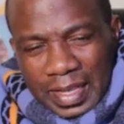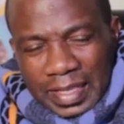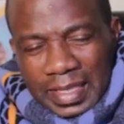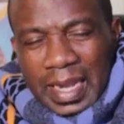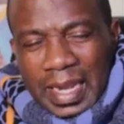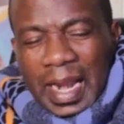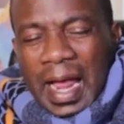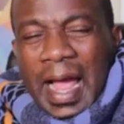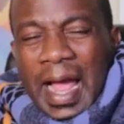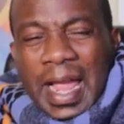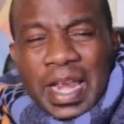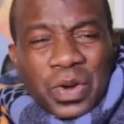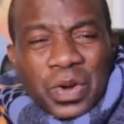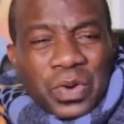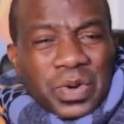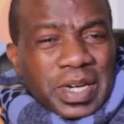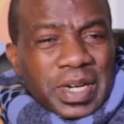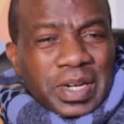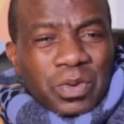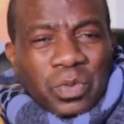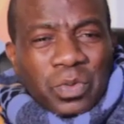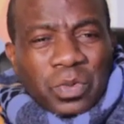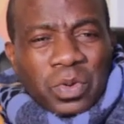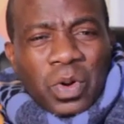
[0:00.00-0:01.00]
That I
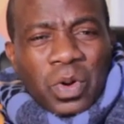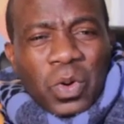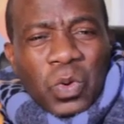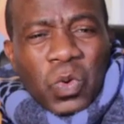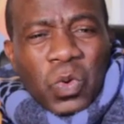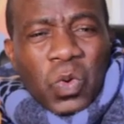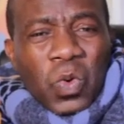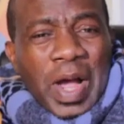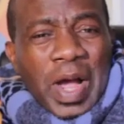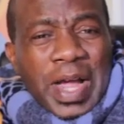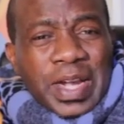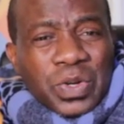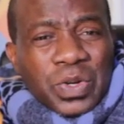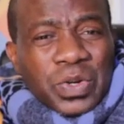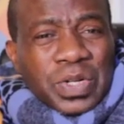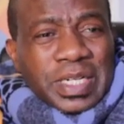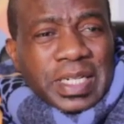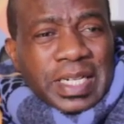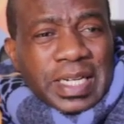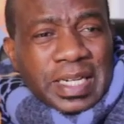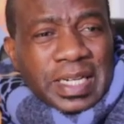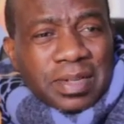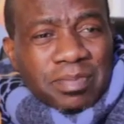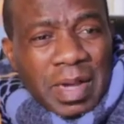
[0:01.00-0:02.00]

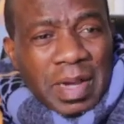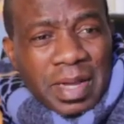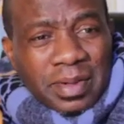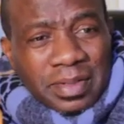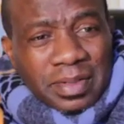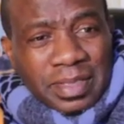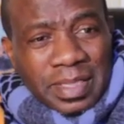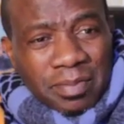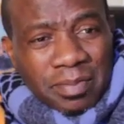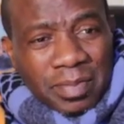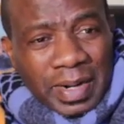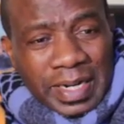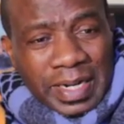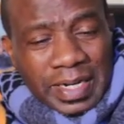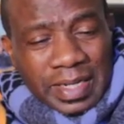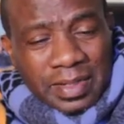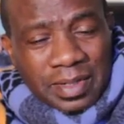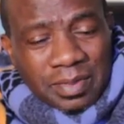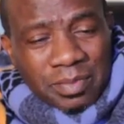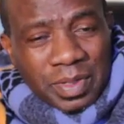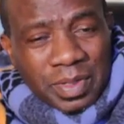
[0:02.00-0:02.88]
don't need the money,